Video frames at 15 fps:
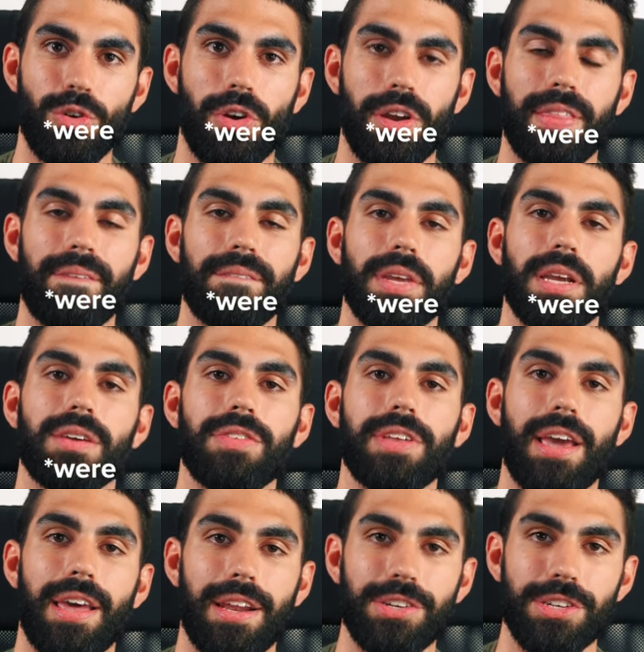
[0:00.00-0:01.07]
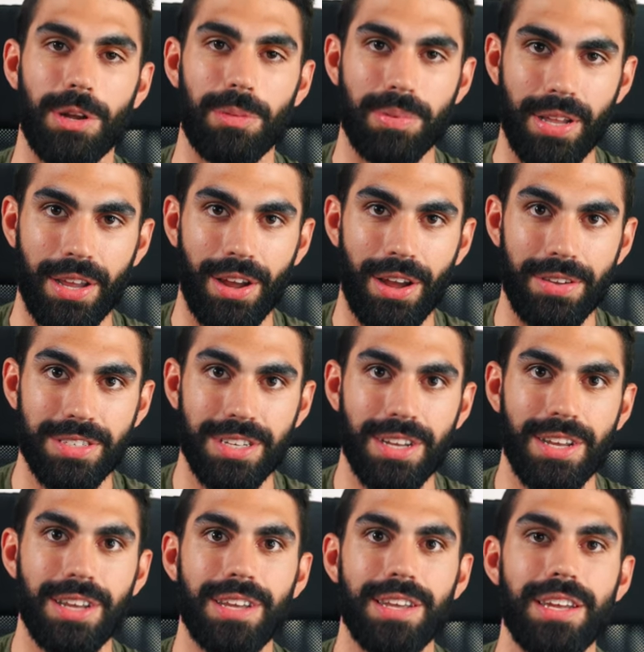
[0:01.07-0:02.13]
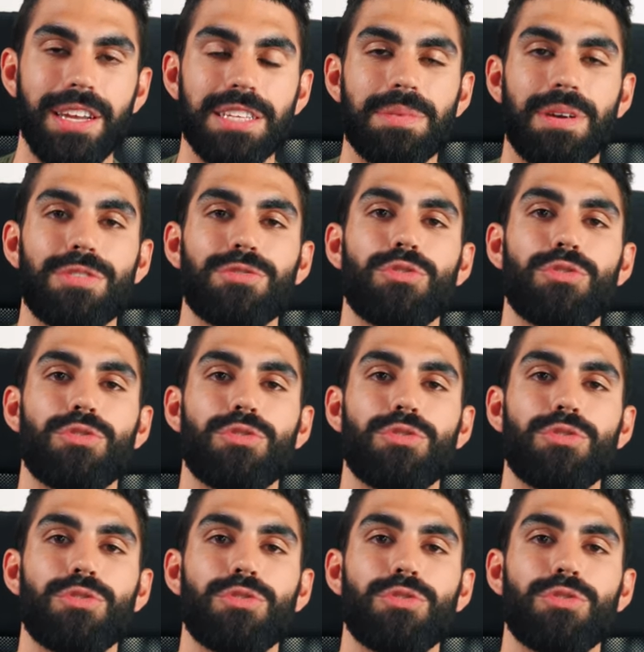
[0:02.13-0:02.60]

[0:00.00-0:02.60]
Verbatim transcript: who are in the thick of the NHL playoffs. He is my